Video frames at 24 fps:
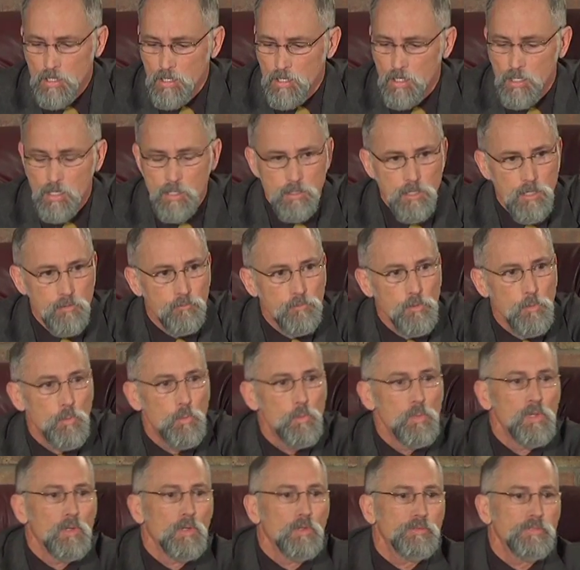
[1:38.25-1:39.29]
come from the
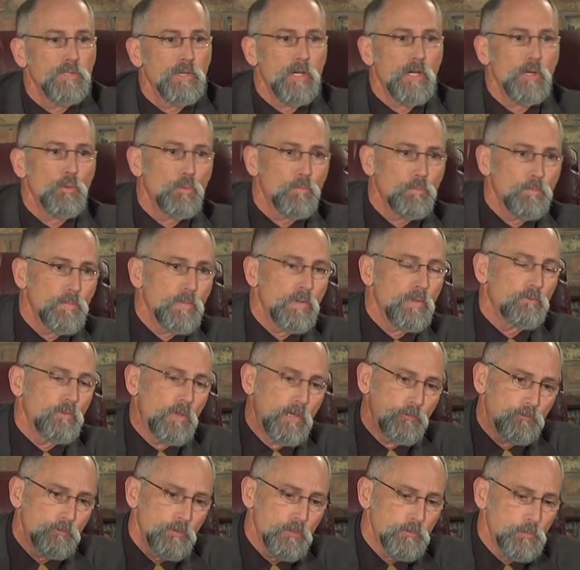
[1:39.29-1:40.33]
military
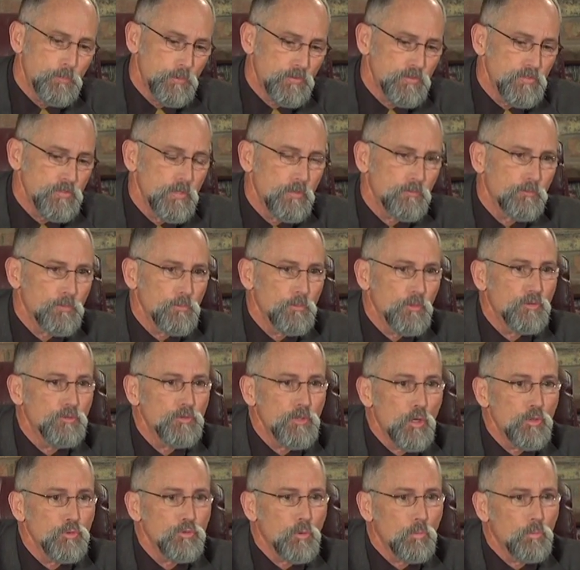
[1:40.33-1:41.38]
and 50% from the
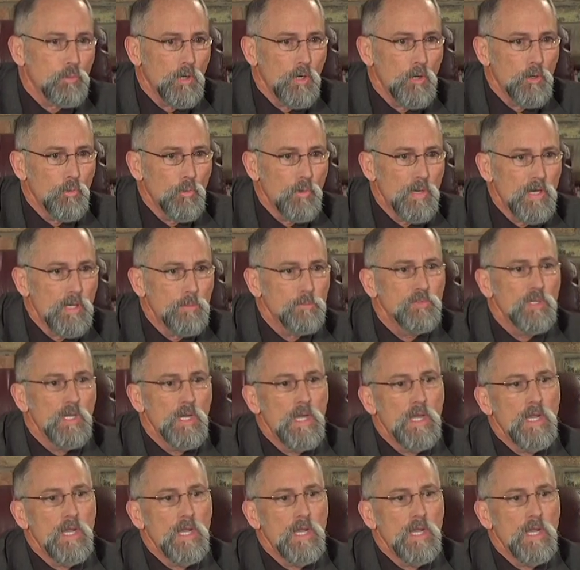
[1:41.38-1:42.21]
social program.